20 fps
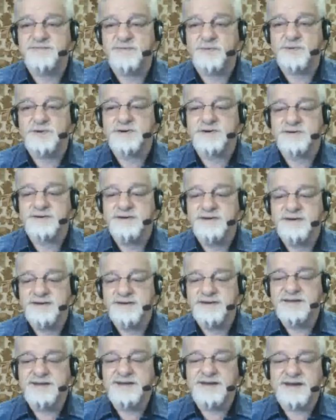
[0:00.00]
for
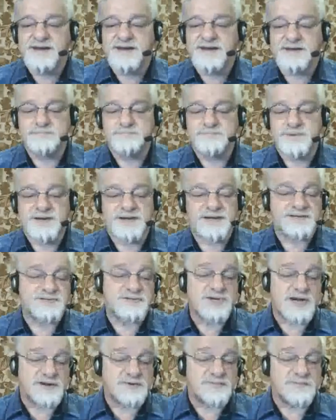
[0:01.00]
uh, uh,
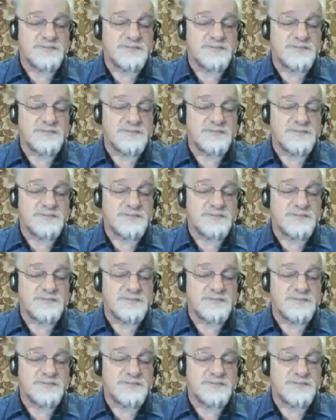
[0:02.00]
child